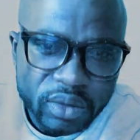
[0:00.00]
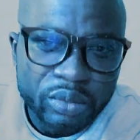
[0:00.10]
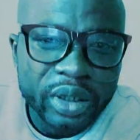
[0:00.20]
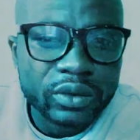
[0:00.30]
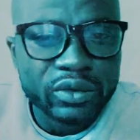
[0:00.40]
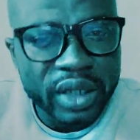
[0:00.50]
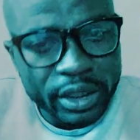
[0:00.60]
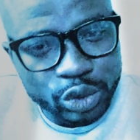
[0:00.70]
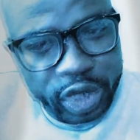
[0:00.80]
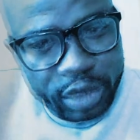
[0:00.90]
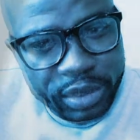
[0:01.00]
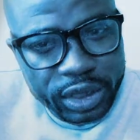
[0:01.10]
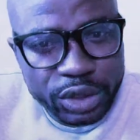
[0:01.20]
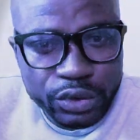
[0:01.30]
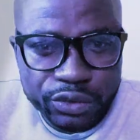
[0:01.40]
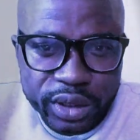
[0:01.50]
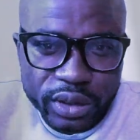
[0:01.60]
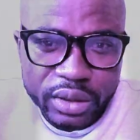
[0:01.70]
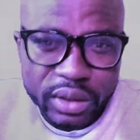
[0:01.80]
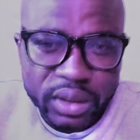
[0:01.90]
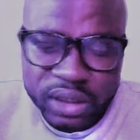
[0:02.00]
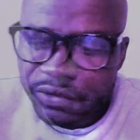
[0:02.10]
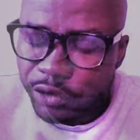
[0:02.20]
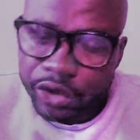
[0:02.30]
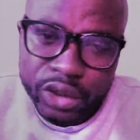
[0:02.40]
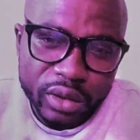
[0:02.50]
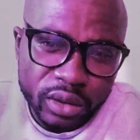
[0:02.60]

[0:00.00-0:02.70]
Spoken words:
But do not drag my children in this fairy tale